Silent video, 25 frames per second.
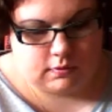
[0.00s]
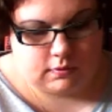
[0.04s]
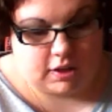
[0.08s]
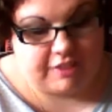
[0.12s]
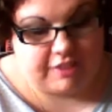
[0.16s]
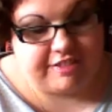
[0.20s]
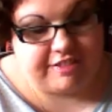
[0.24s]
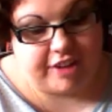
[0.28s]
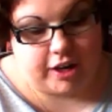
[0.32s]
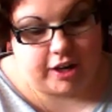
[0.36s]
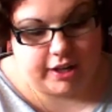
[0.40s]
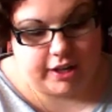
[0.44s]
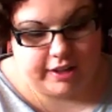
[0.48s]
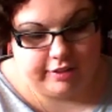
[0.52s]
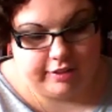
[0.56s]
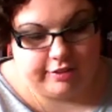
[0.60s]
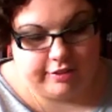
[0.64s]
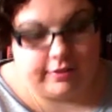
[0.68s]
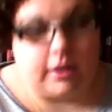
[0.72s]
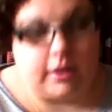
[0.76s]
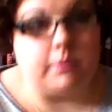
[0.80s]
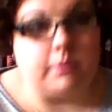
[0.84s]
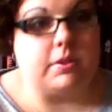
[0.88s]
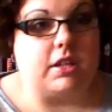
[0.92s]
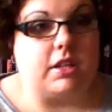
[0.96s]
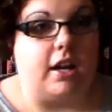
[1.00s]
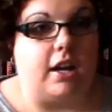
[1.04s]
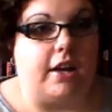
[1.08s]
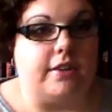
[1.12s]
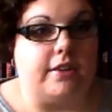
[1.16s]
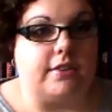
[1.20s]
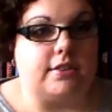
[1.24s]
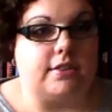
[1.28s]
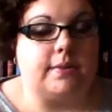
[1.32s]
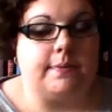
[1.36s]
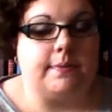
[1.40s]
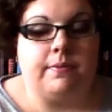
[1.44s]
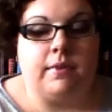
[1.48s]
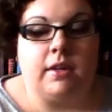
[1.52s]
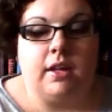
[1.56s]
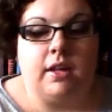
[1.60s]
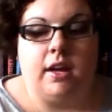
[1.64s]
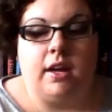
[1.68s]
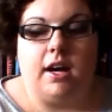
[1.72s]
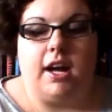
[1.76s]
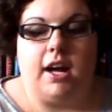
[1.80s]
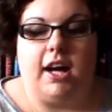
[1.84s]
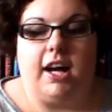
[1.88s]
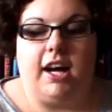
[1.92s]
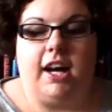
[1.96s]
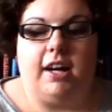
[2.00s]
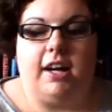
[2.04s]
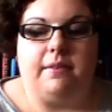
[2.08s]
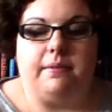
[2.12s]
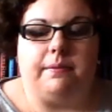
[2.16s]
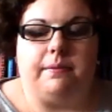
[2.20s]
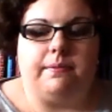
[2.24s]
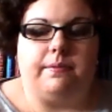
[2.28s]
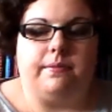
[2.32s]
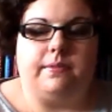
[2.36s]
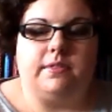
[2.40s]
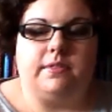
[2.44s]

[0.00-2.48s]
5. I was close. So